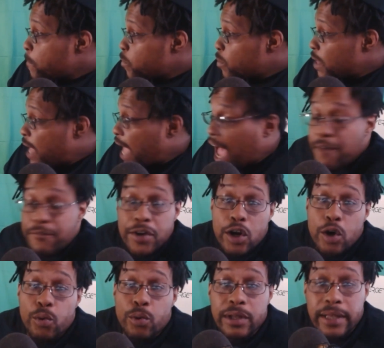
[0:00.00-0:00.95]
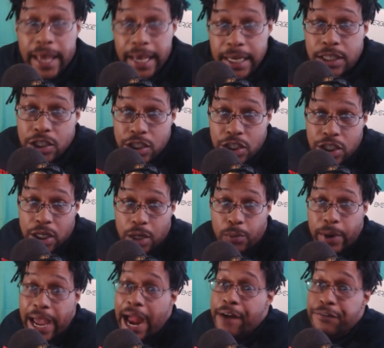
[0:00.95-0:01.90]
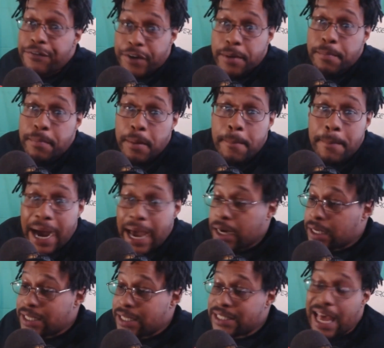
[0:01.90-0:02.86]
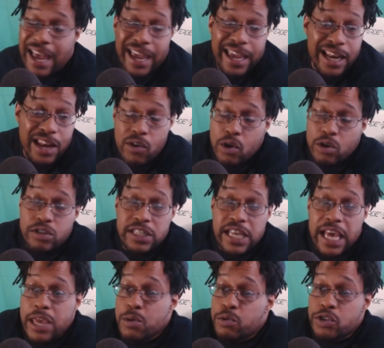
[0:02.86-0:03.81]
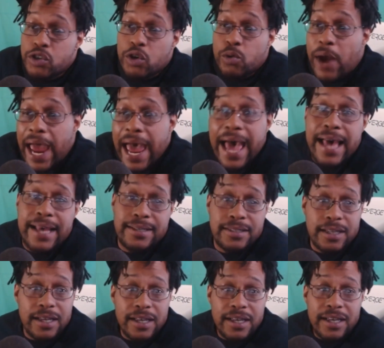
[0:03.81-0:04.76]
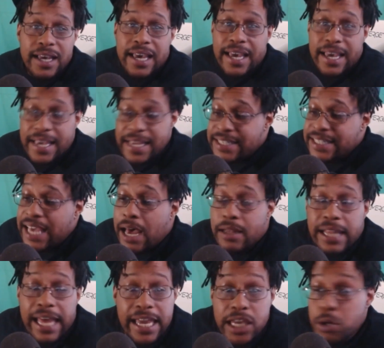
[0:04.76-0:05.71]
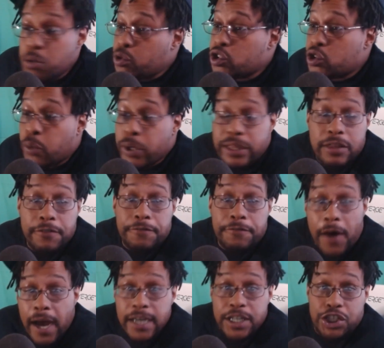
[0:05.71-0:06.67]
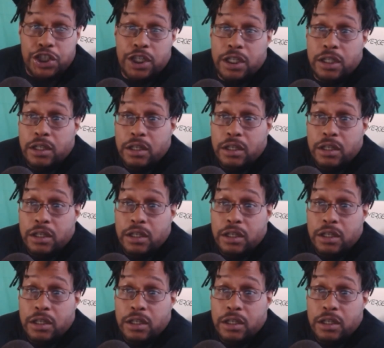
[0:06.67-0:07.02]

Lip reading: having a relationship with African Bombada, because I ain't even gonna say you was harassed. It sounded like you was with the function.